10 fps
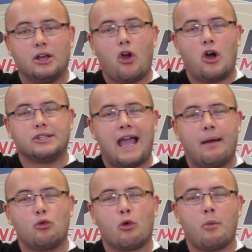can cause
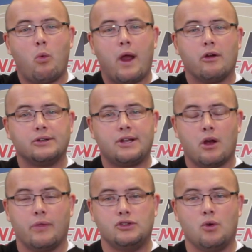abnormal wear and
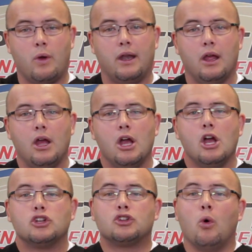tear on the joint.
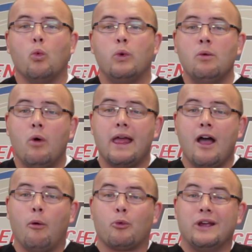So, we want to
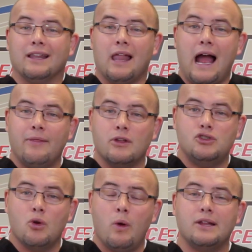help realign the
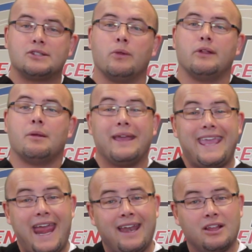joint so that the
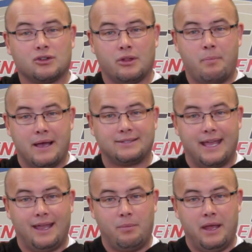mechanics are the best
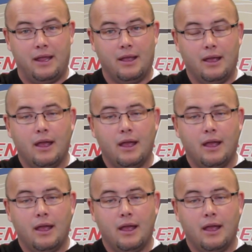they can be.